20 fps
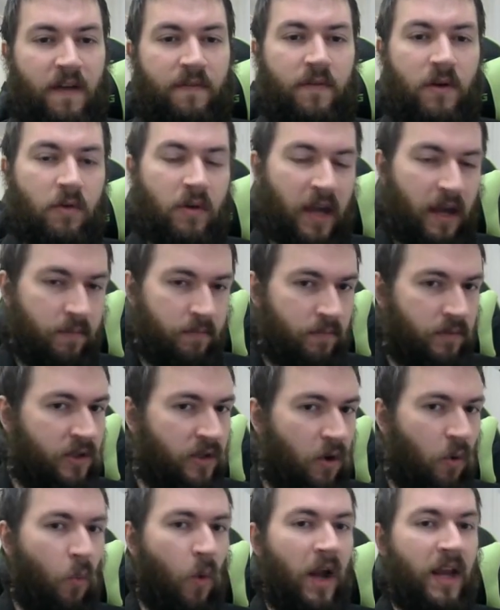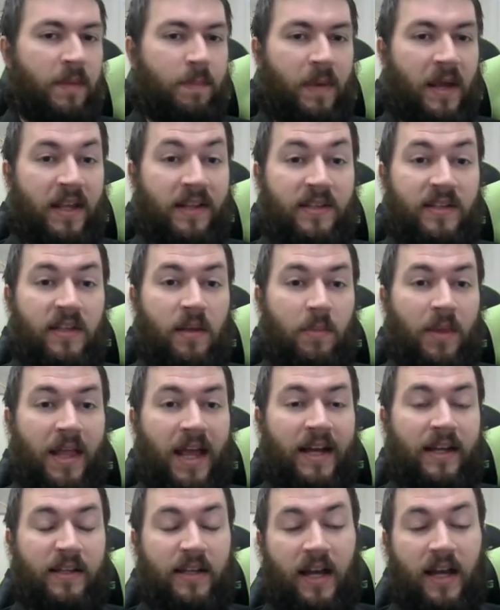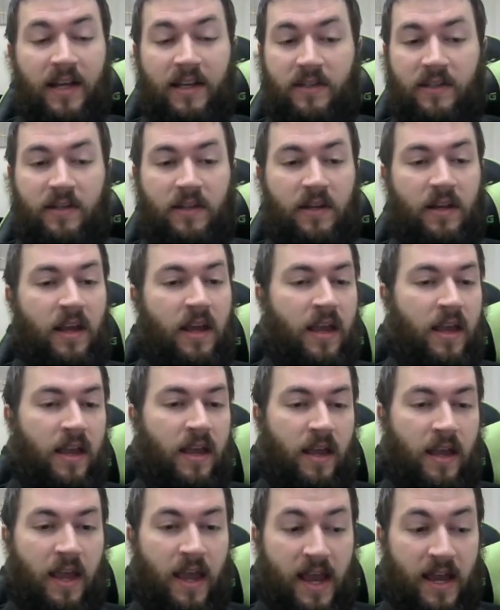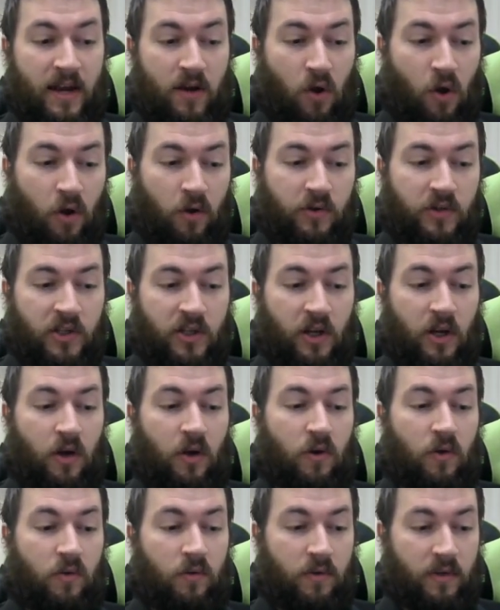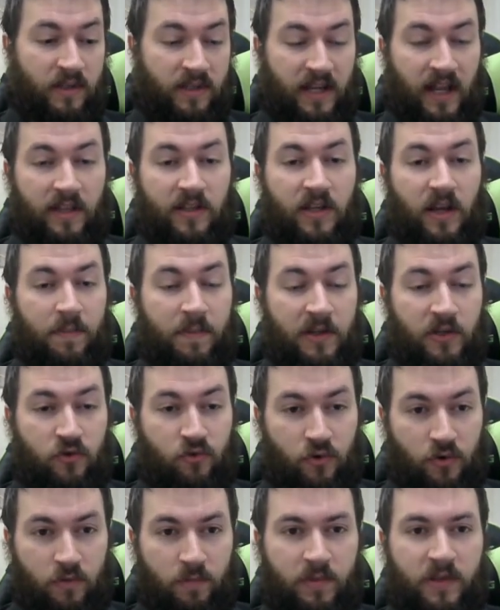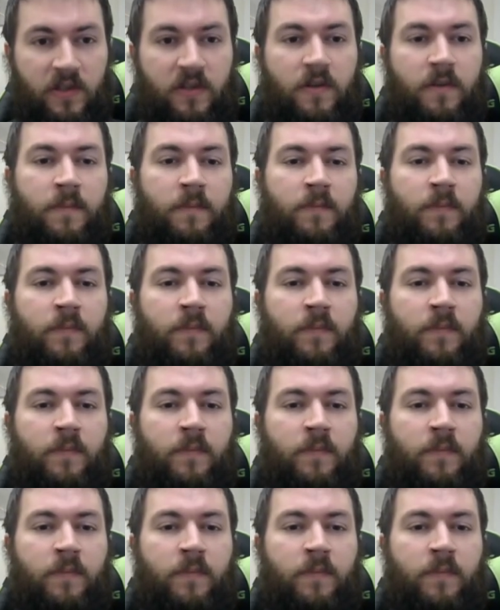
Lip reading: Okay, so white pins the black knight and also sets up his troops.